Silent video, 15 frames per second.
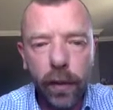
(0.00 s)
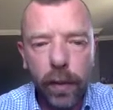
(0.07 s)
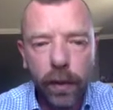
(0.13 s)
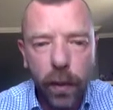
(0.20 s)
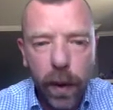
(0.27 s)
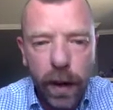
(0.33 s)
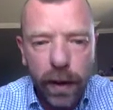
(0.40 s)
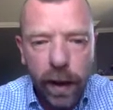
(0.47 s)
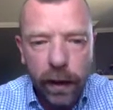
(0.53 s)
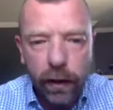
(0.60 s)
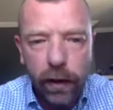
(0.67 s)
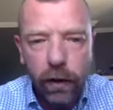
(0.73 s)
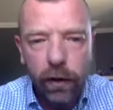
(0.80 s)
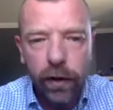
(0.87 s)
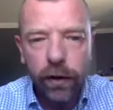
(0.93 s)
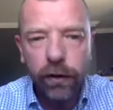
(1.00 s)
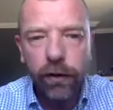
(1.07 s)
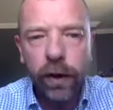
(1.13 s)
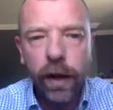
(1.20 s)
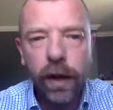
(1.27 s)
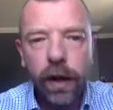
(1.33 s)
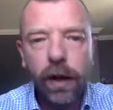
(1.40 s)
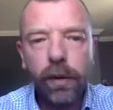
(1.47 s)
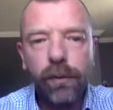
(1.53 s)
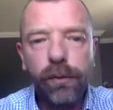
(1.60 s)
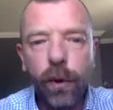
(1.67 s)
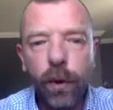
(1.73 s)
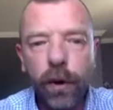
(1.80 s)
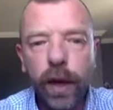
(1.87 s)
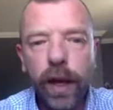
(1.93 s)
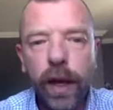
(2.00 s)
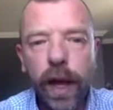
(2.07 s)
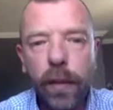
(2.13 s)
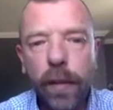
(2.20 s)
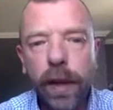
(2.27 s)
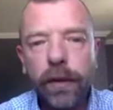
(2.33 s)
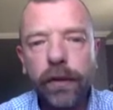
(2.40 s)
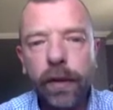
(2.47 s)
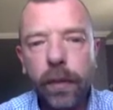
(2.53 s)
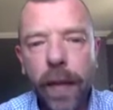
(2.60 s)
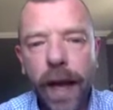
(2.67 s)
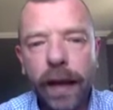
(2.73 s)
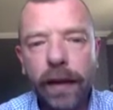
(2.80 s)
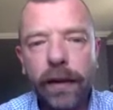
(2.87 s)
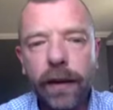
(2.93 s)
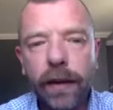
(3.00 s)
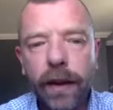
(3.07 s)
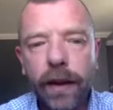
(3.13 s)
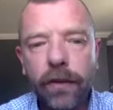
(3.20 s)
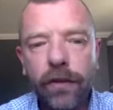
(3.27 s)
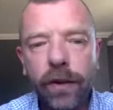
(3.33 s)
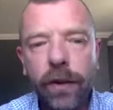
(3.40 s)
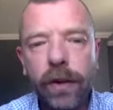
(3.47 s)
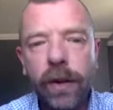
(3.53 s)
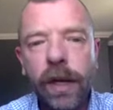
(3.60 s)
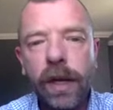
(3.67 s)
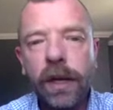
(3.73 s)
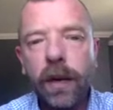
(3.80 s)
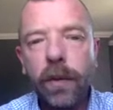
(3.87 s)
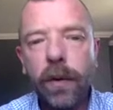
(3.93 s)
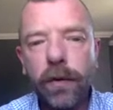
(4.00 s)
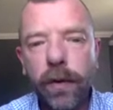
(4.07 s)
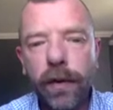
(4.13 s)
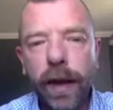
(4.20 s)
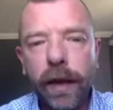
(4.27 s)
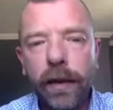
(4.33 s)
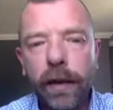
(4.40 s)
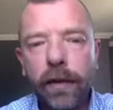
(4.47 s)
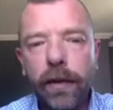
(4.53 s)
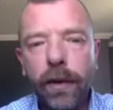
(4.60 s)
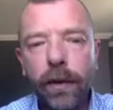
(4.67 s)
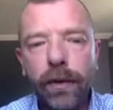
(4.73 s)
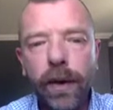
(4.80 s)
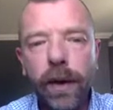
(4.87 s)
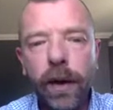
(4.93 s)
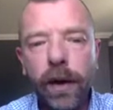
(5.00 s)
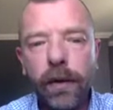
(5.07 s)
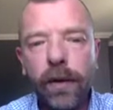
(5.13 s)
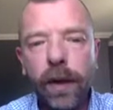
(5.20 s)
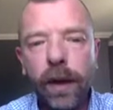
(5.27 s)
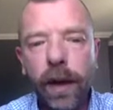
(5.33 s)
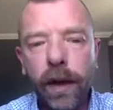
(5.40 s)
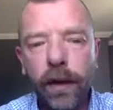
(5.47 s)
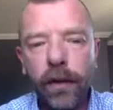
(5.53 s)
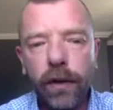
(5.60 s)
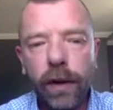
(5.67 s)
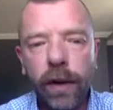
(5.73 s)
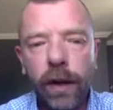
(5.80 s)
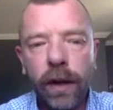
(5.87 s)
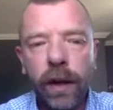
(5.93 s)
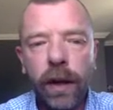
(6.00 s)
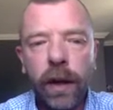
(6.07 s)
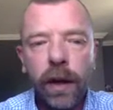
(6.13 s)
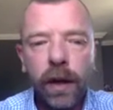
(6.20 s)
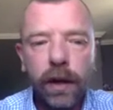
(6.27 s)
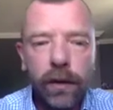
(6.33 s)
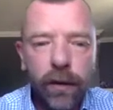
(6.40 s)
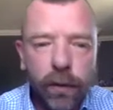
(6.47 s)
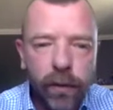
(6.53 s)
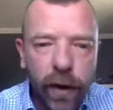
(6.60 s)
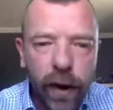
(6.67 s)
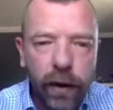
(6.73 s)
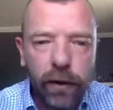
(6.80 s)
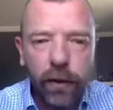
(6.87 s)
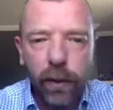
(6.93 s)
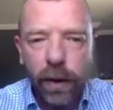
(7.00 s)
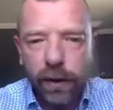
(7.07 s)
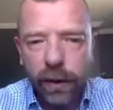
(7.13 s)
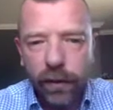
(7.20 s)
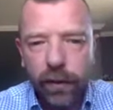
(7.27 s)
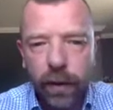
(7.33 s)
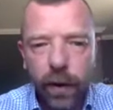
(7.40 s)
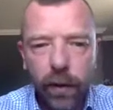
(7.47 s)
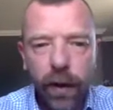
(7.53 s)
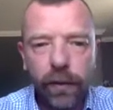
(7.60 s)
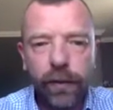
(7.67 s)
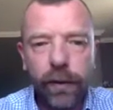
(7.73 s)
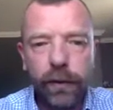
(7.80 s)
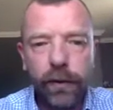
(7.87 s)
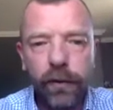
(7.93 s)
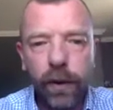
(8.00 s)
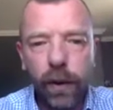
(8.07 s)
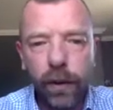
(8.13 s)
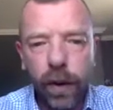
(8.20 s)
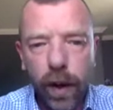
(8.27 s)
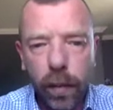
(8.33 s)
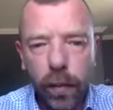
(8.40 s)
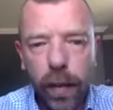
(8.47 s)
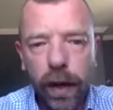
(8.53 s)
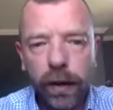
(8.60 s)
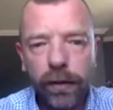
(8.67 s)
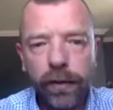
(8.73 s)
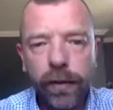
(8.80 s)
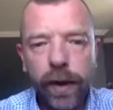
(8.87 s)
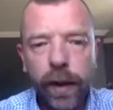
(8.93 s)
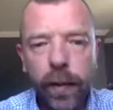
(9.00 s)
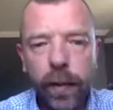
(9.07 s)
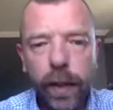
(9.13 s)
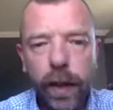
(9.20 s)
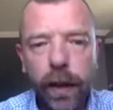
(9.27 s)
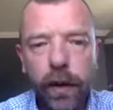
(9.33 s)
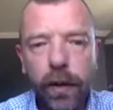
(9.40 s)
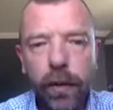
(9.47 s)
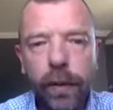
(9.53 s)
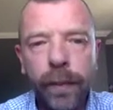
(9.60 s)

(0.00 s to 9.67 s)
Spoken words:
And between that in orange, a 14 kb somatic deletion that was detected using our technology. There's some variants relative to the reference shown above and below.